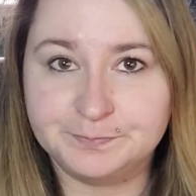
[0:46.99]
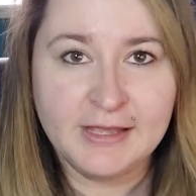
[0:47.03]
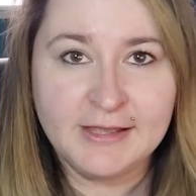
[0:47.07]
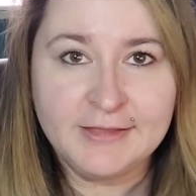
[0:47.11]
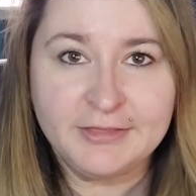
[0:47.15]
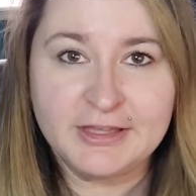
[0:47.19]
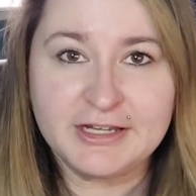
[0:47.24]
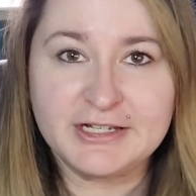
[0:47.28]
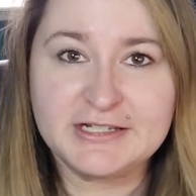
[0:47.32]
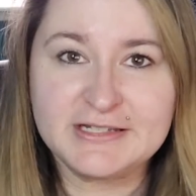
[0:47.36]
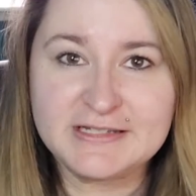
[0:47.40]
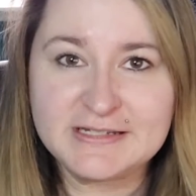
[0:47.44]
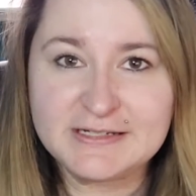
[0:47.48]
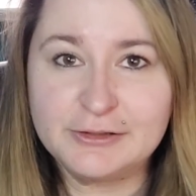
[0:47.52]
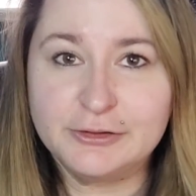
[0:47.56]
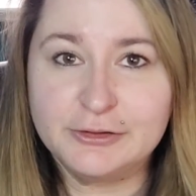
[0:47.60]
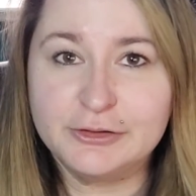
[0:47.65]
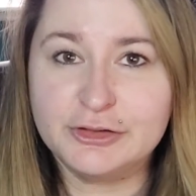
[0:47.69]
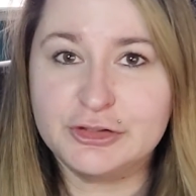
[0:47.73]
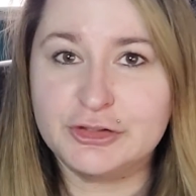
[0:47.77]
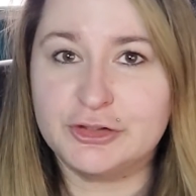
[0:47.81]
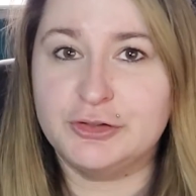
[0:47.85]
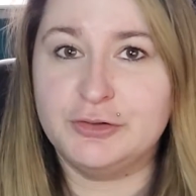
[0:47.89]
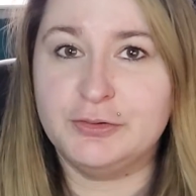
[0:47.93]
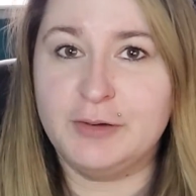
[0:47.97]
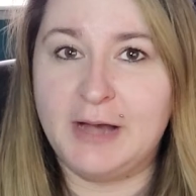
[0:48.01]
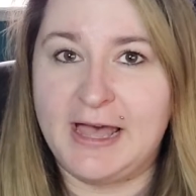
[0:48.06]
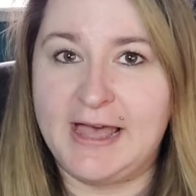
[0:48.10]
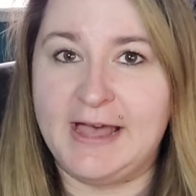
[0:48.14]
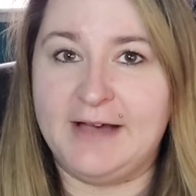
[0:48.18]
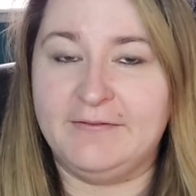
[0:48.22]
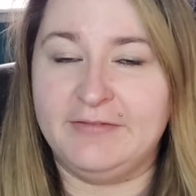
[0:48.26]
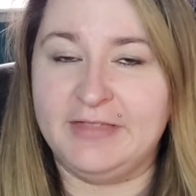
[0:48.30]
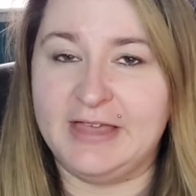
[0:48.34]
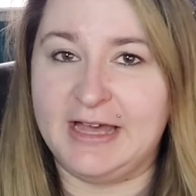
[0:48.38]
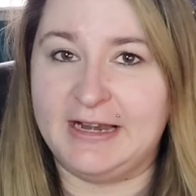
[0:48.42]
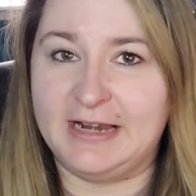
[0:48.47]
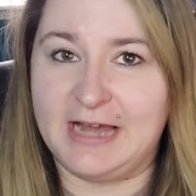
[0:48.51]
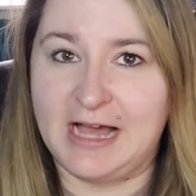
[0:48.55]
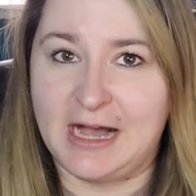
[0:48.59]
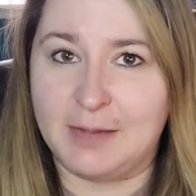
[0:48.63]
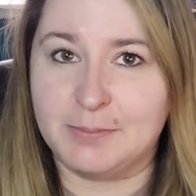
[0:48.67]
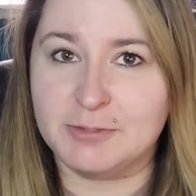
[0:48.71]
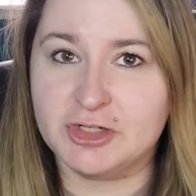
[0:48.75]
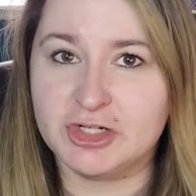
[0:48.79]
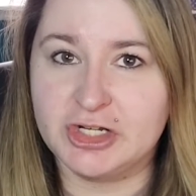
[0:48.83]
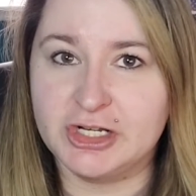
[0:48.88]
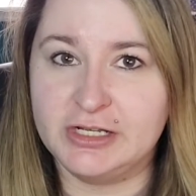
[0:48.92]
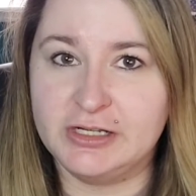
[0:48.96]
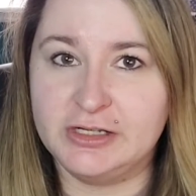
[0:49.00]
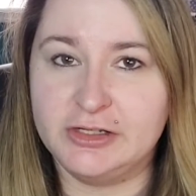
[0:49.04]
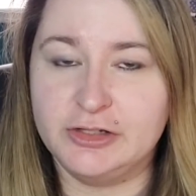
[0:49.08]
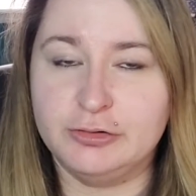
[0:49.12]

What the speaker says: They still do have that option.